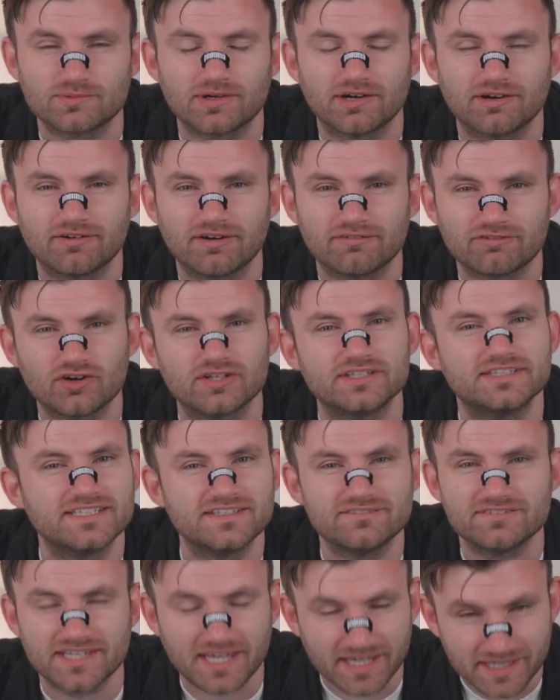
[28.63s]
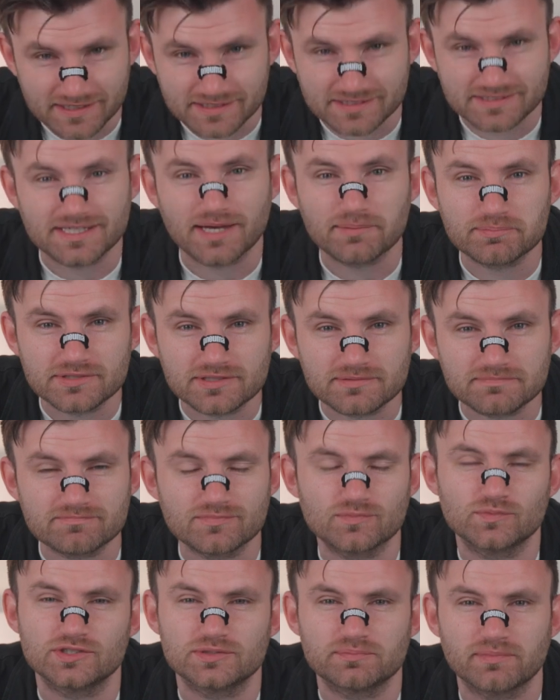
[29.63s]
Well, I've got a deviated septum,
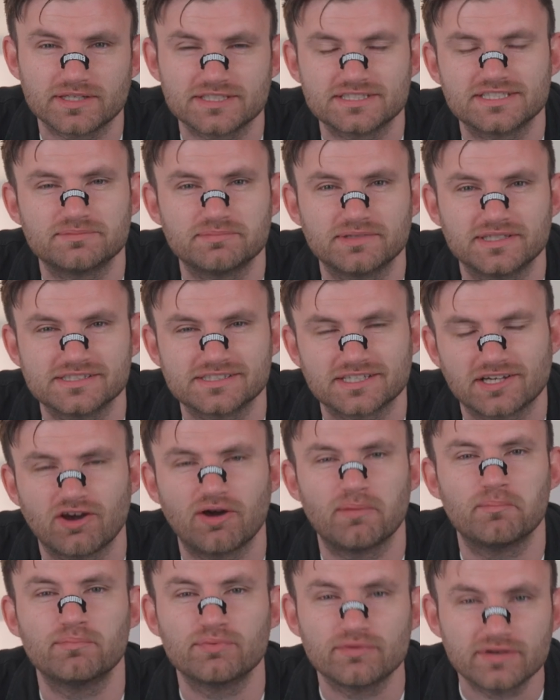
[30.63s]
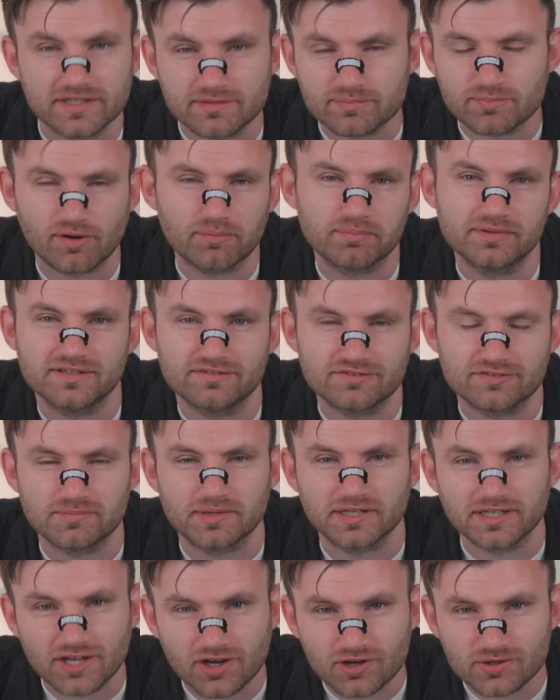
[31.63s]
which basically means I can't breathe properly through
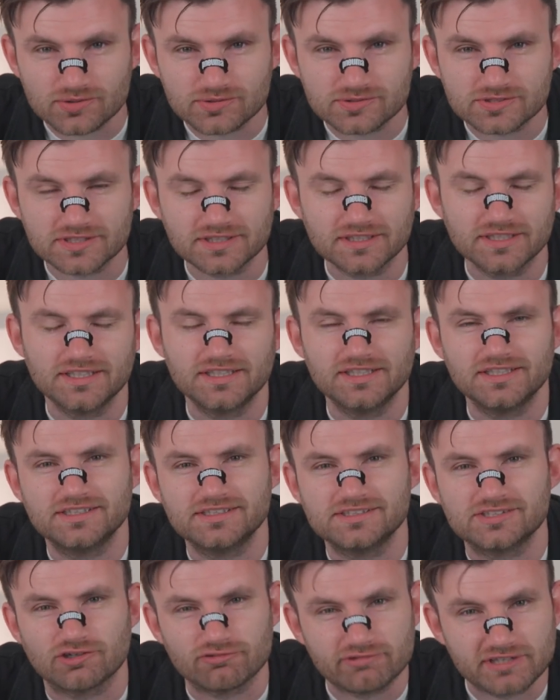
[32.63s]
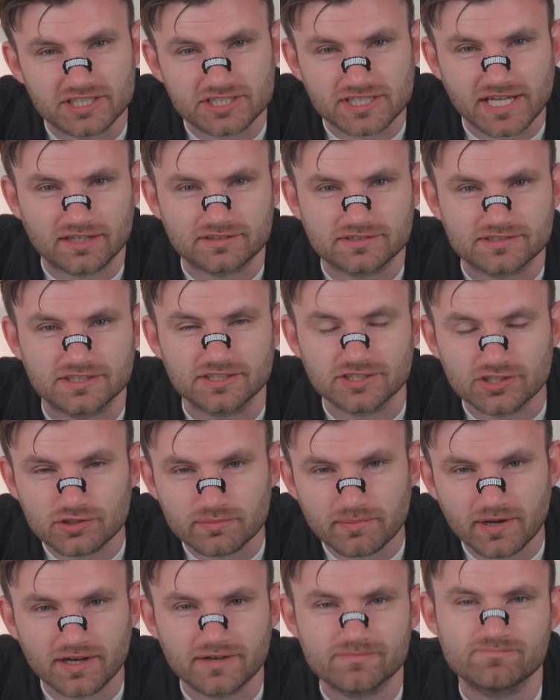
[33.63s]
my nose. So I reached out to
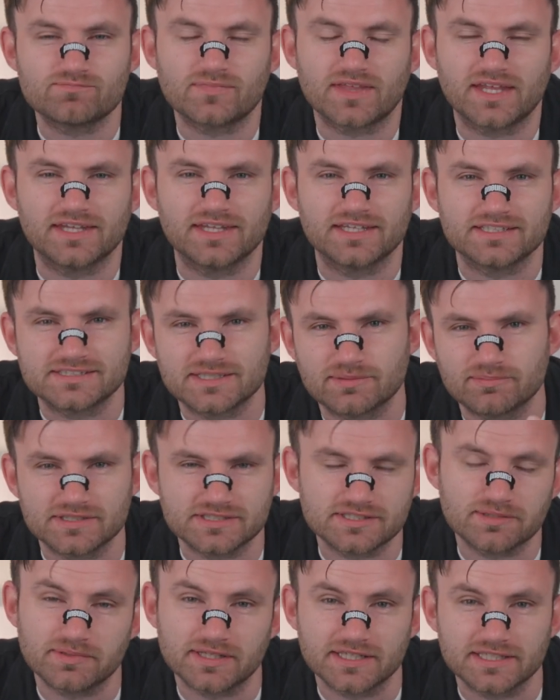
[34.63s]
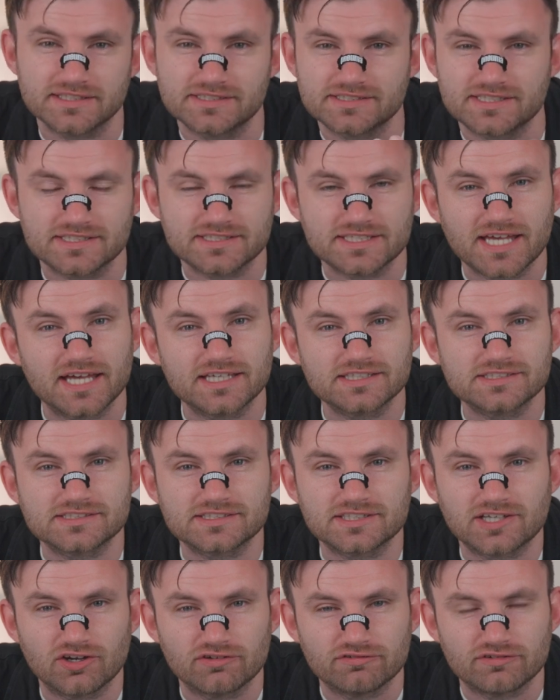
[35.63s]
Numa and they sent me some of these to
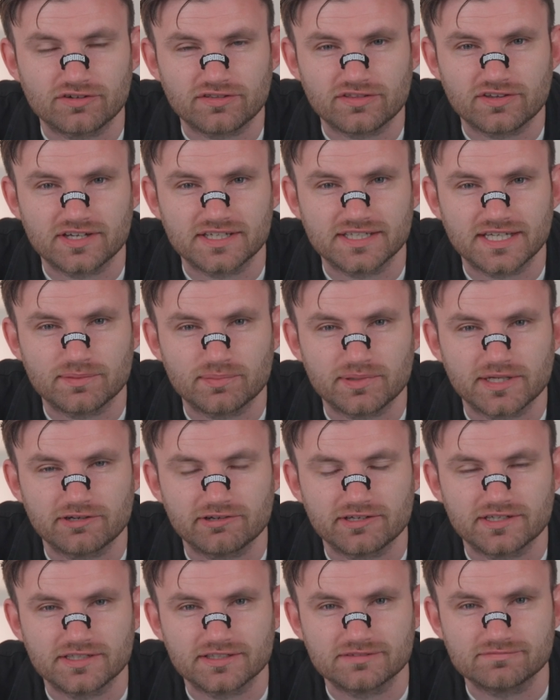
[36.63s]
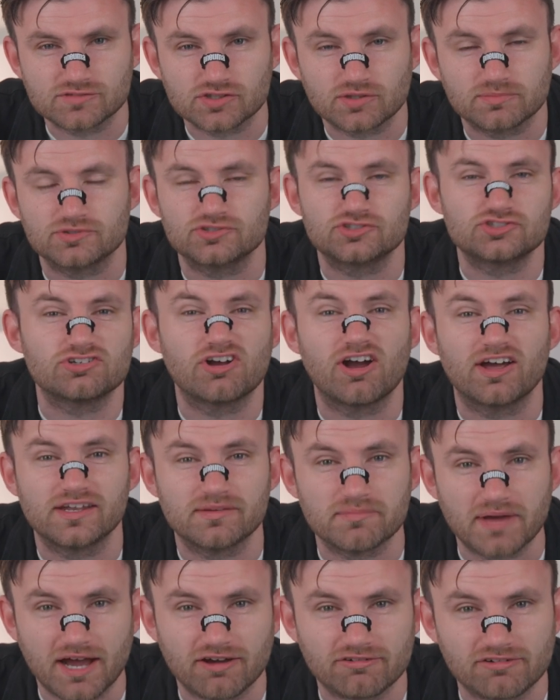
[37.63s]
test over a 30-day period. So I'm just trying
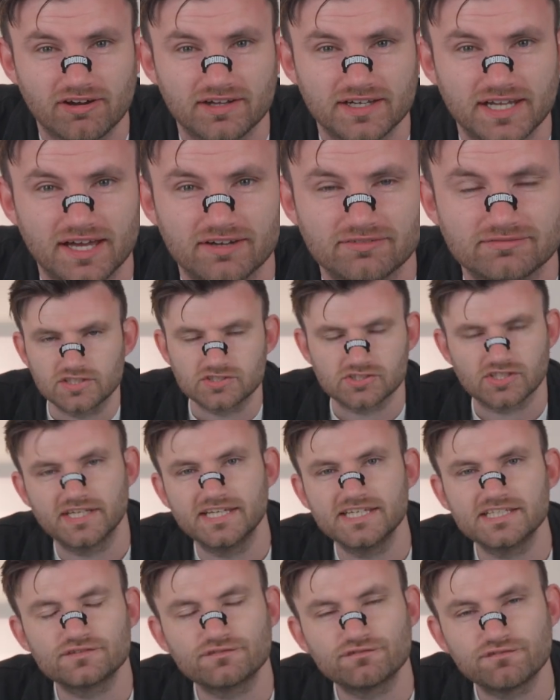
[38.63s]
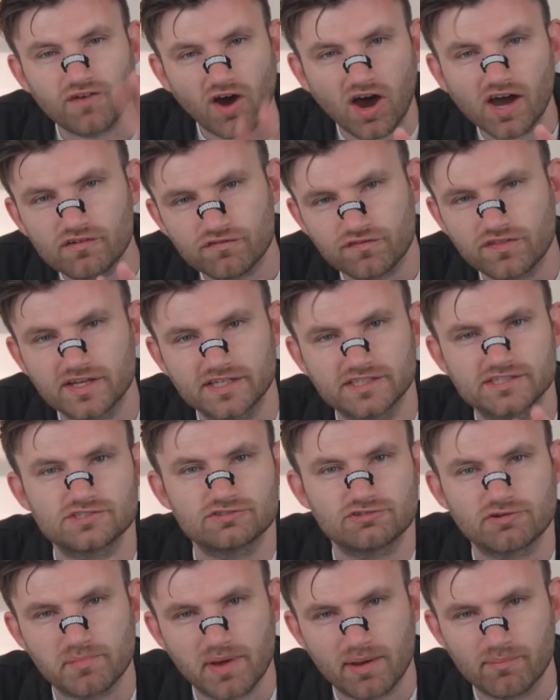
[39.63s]
them out right now. So here's 5 things
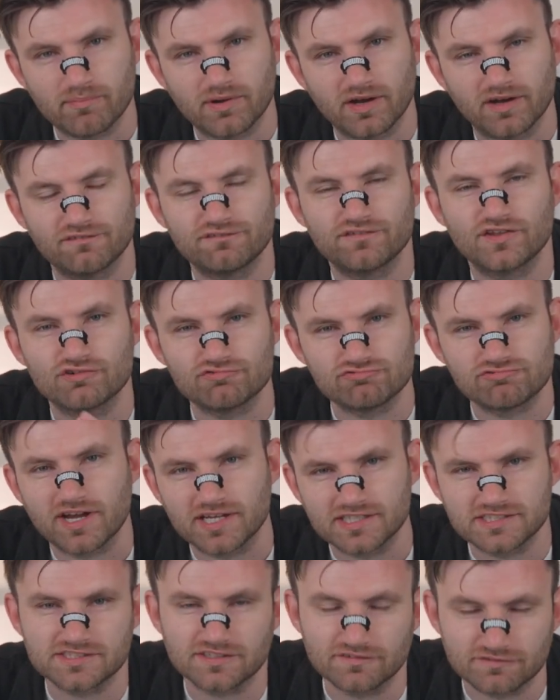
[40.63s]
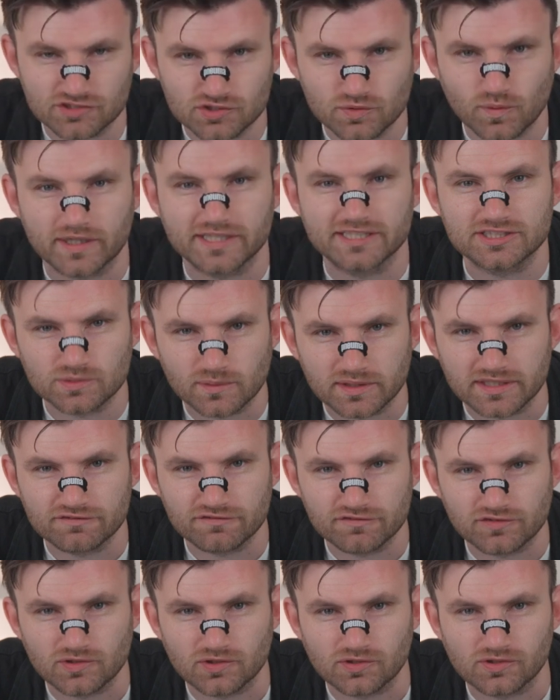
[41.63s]
to remember for the rest of
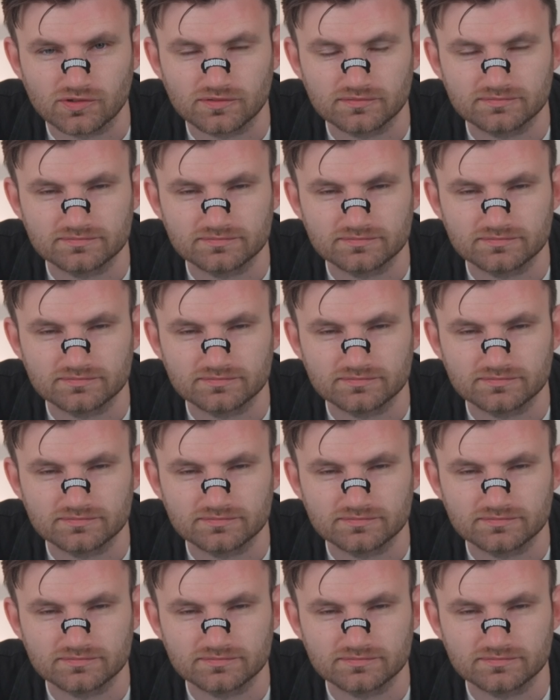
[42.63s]
2024.